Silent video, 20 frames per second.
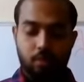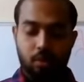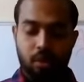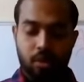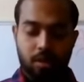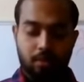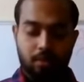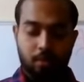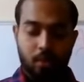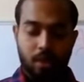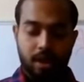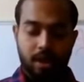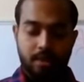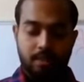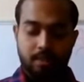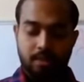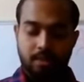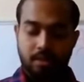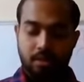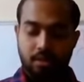
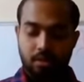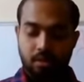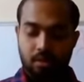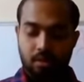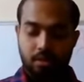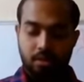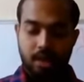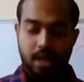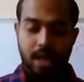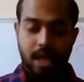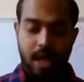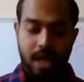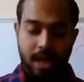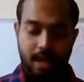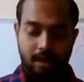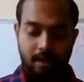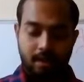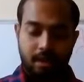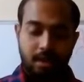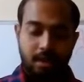points thoroughly
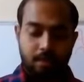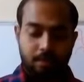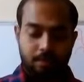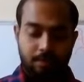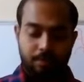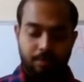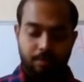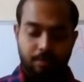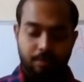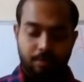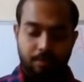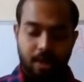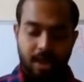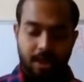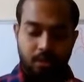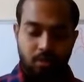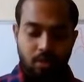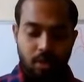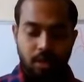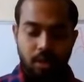and
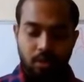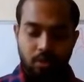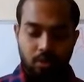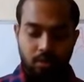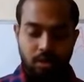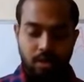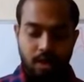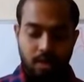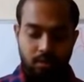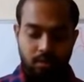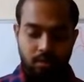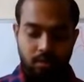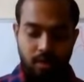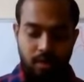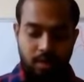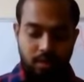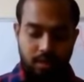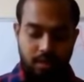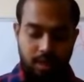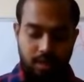particularly note down
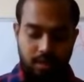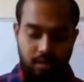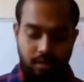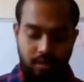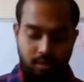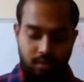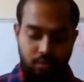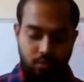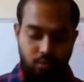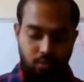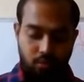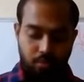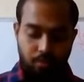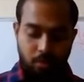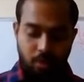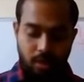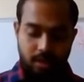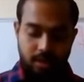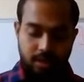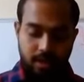the 2
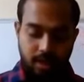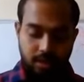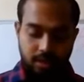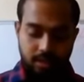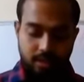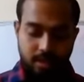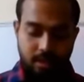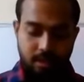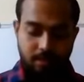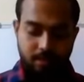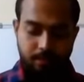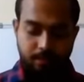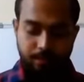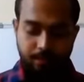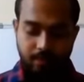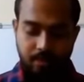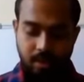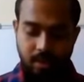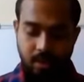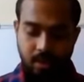points, that is the
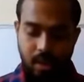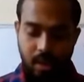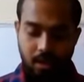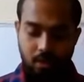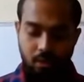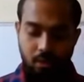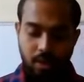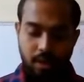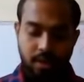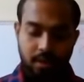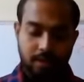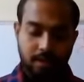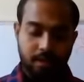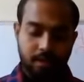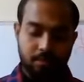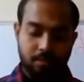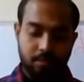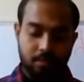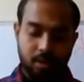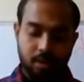when
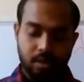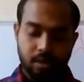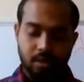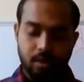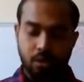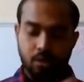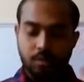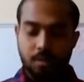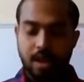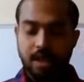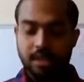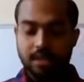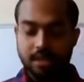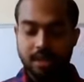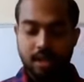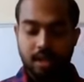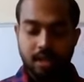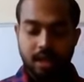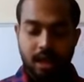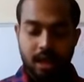human
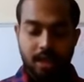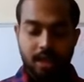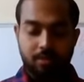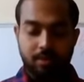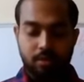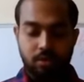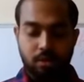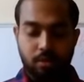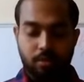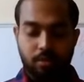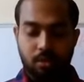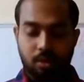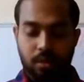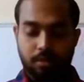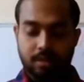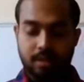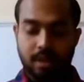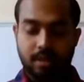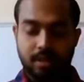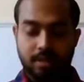started cultivation of
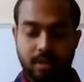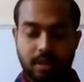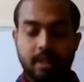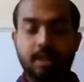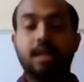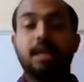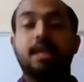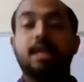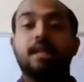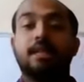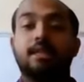crops, that is the